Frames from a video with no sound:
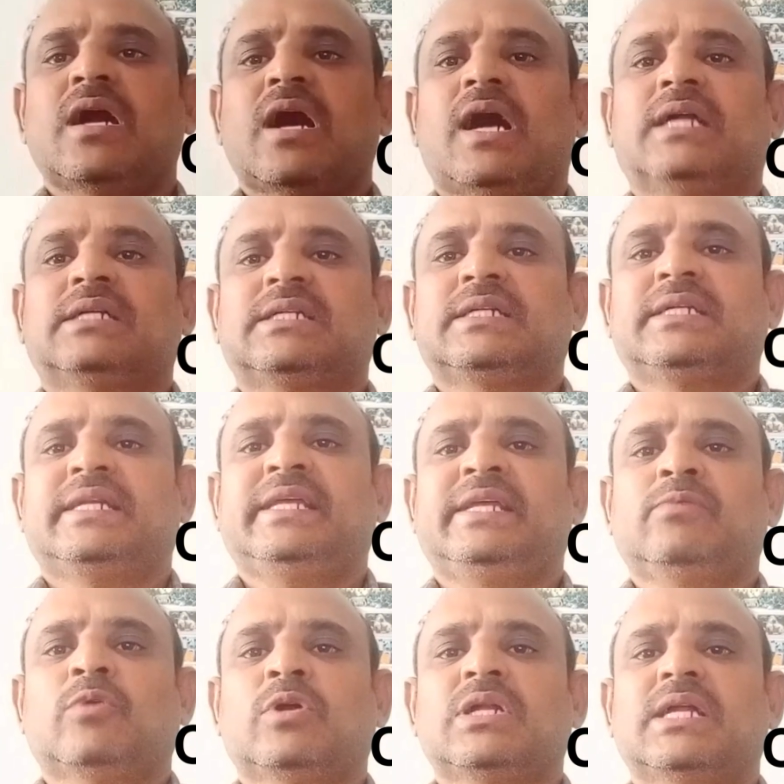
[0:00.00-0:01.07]
at
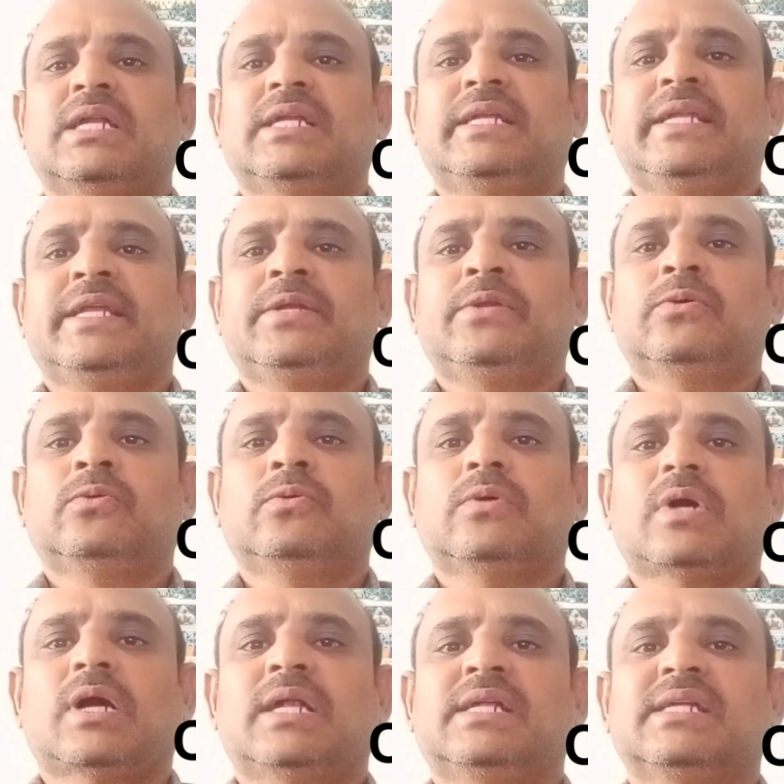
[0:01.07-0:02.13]
T1 and
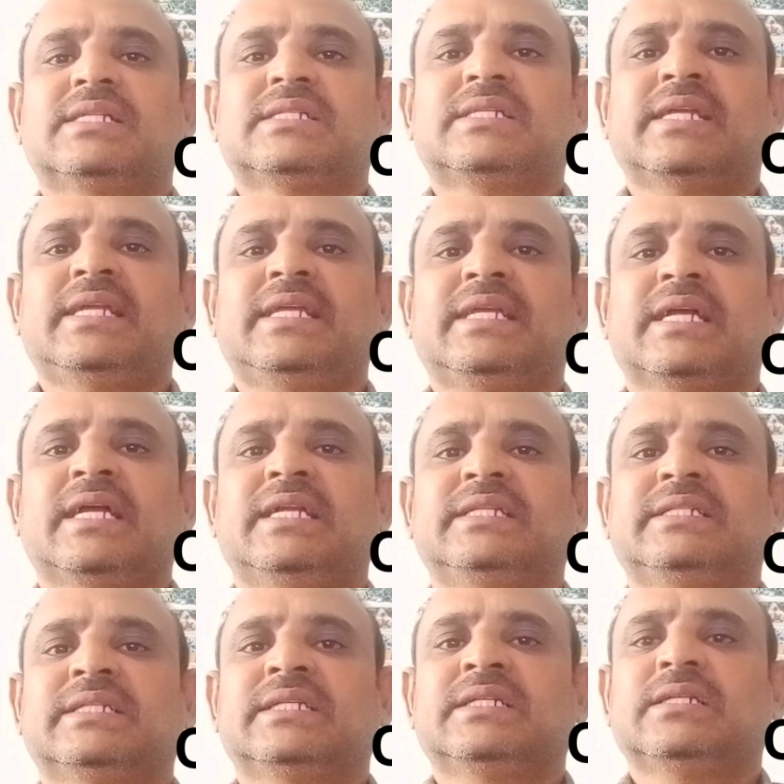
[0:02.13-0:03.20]
T2 under steady
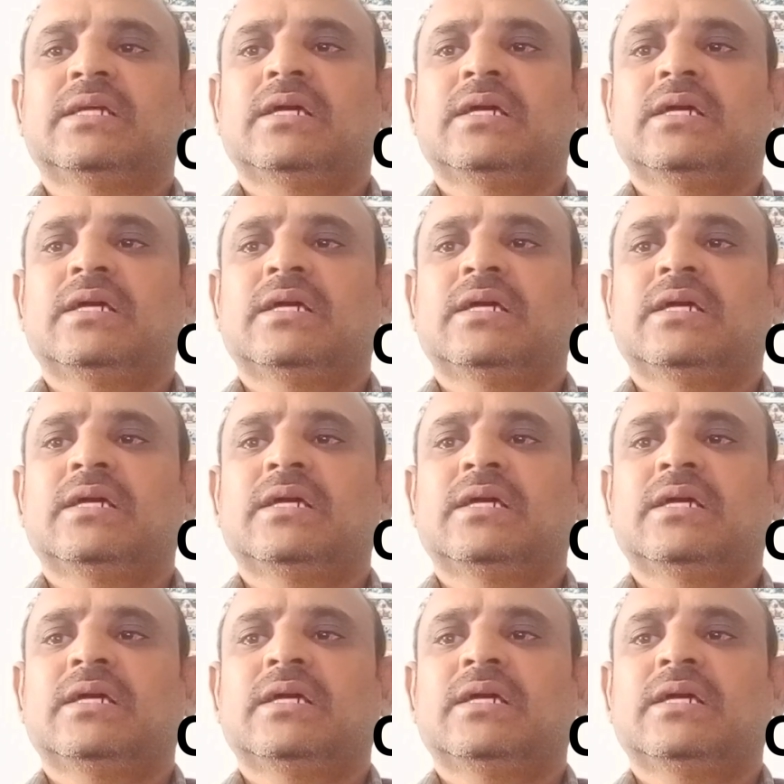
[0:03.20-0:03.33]
condition